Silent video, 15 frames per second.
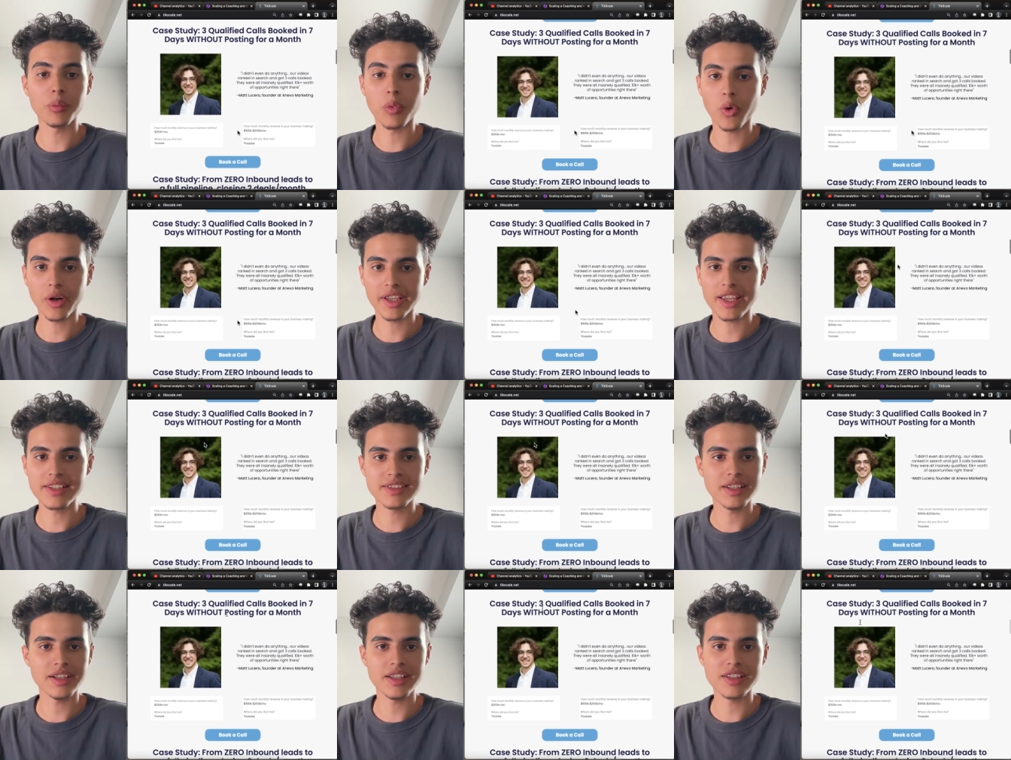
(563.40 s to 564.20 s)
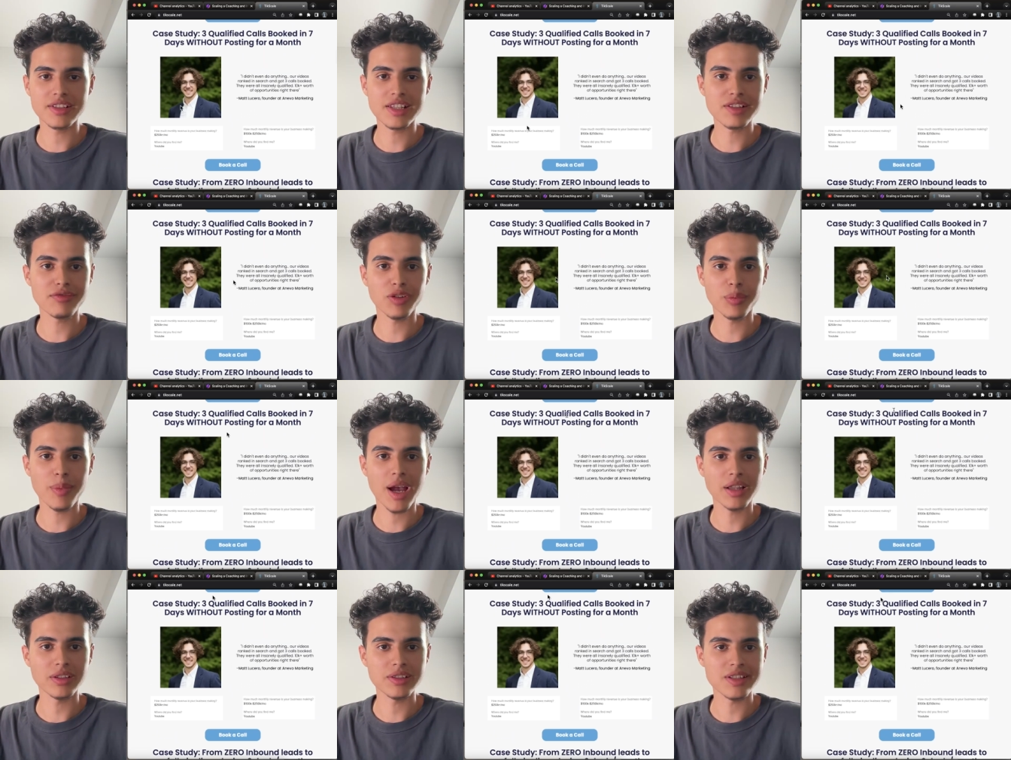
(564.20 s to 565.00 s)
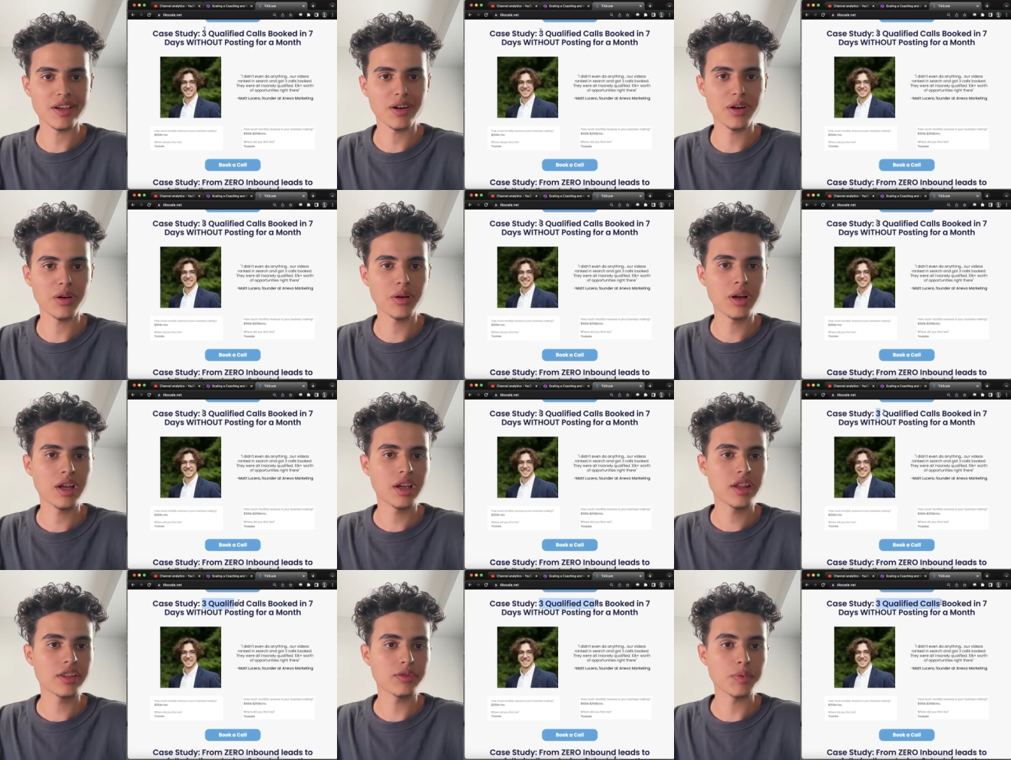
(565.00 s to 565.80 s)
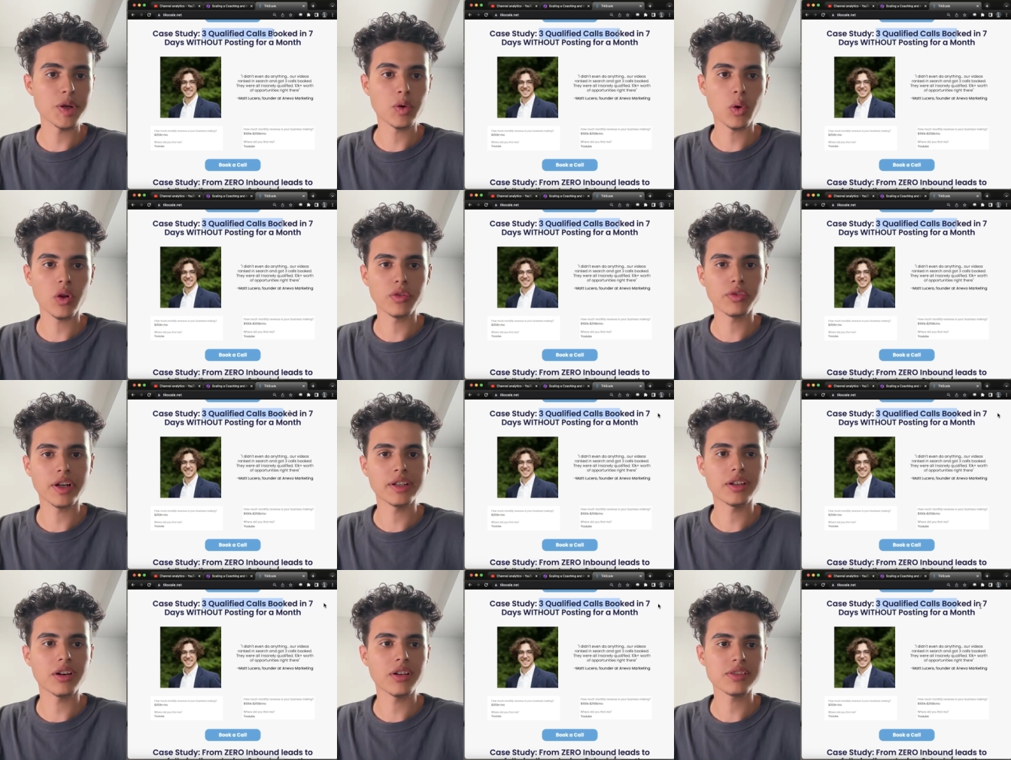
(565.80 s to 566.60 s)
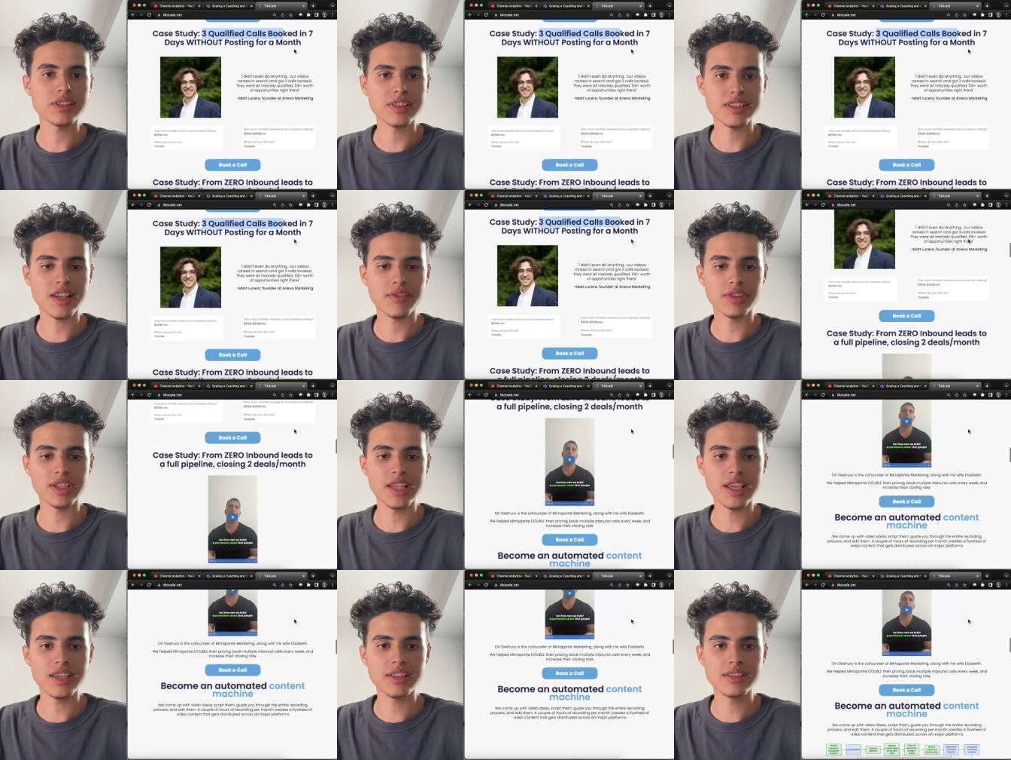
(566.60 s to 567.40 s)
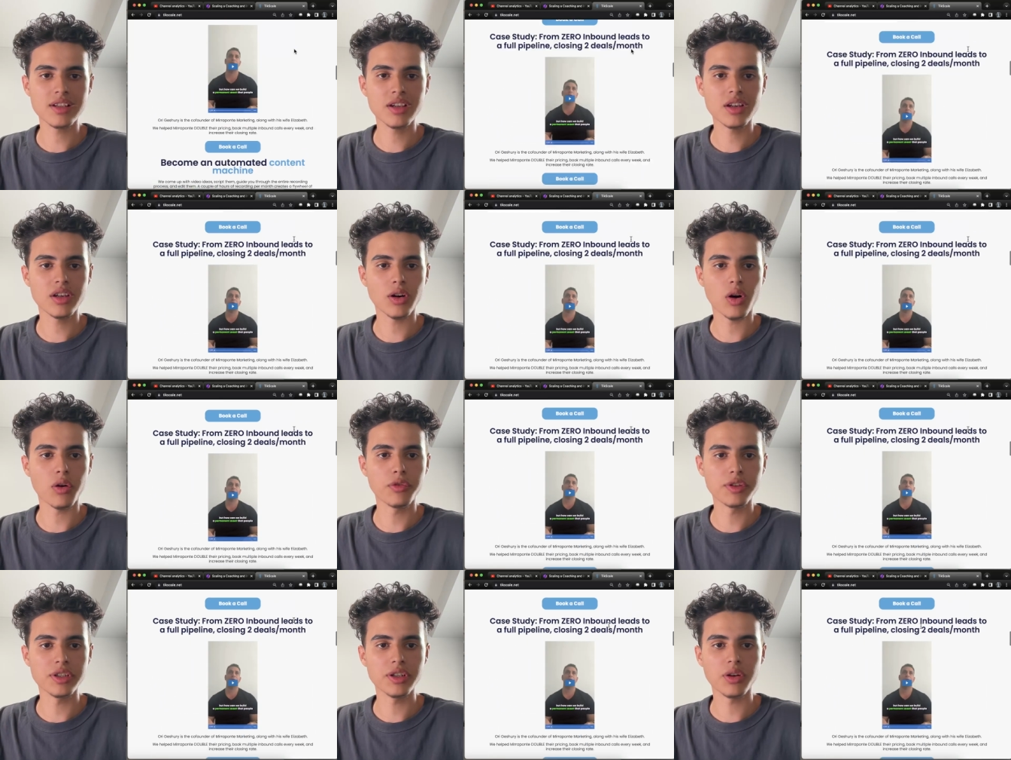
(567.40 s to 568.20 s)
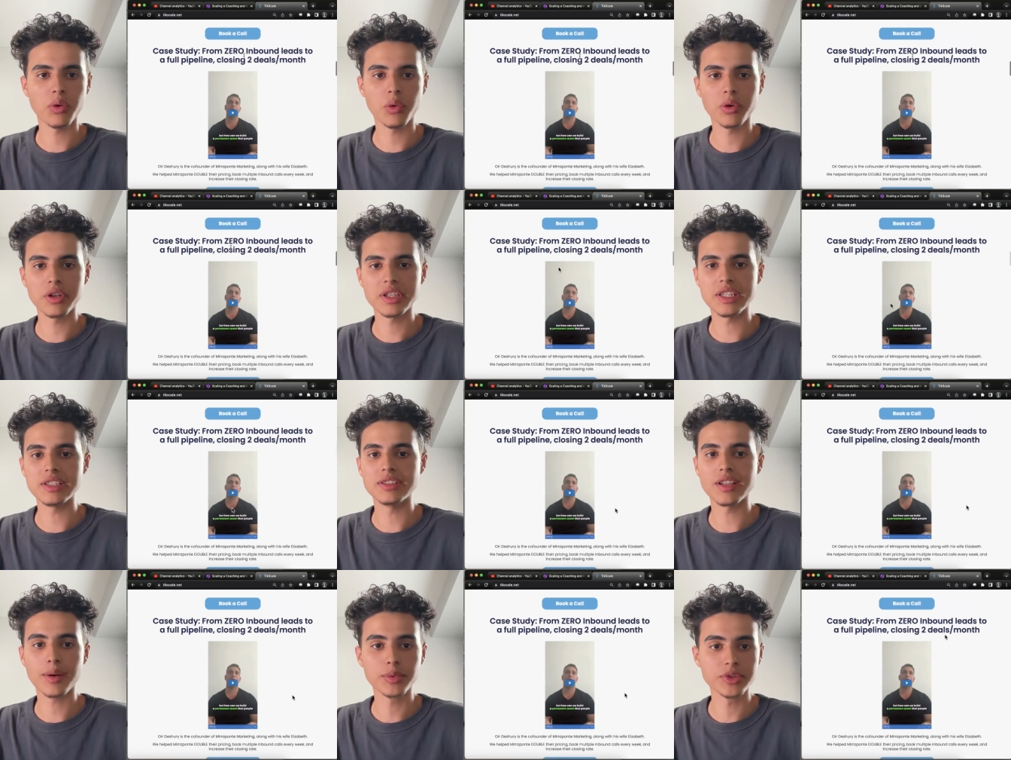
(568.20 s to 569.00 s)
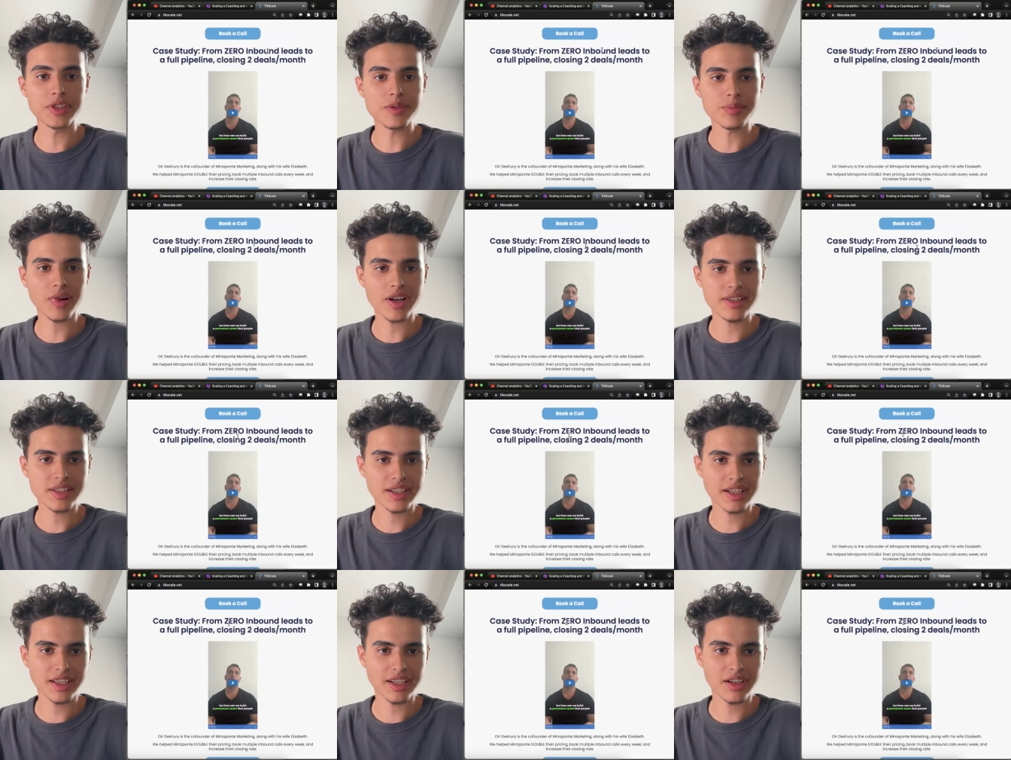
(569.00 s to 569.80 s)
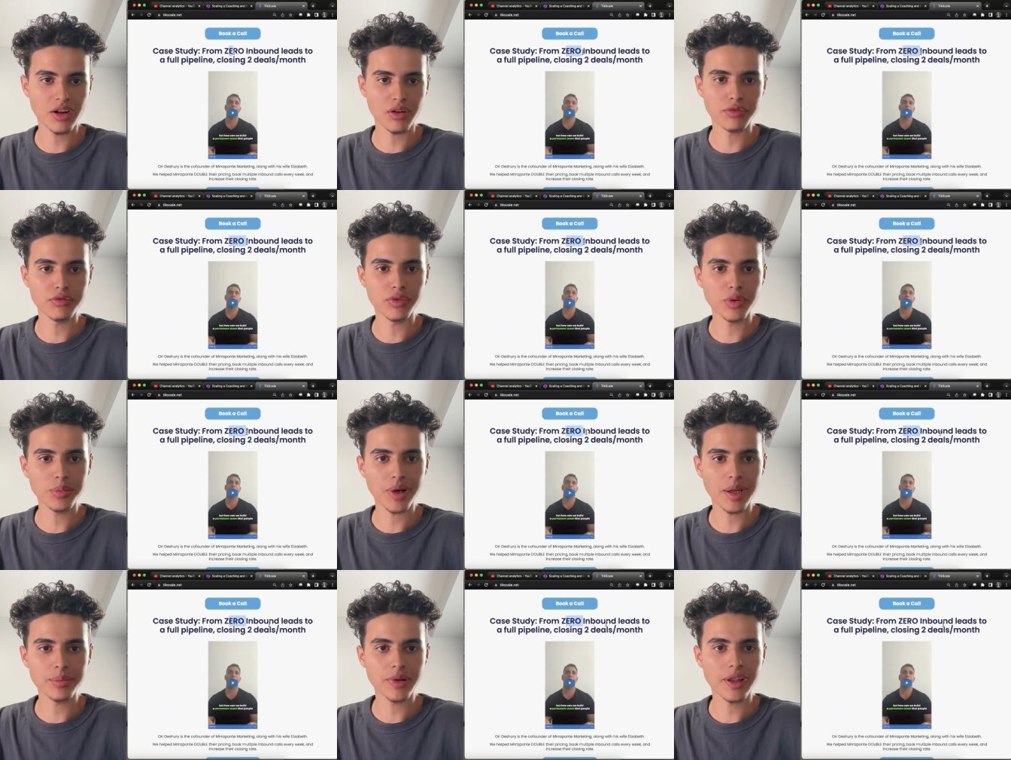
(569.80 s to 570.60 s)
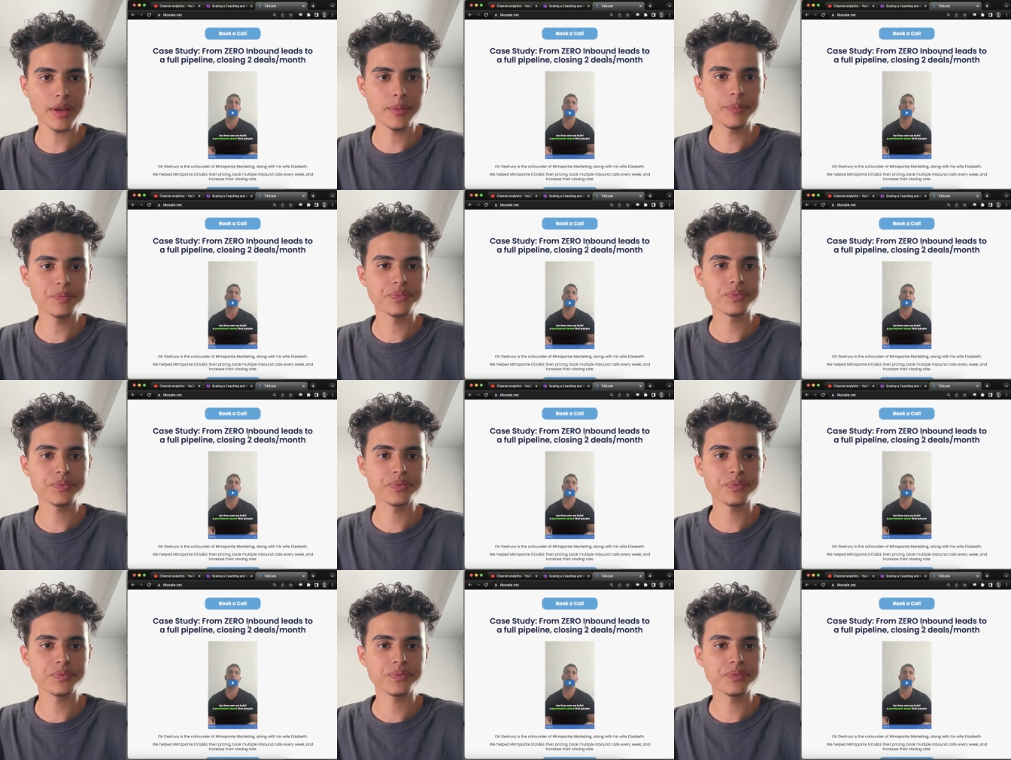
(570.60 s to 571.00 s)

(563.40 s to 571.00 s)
more case studies. This is for Matt Lucero, 3 qualified calls in 7 days. Over here, Ori, he doubled his pricing and he got a full pipeline.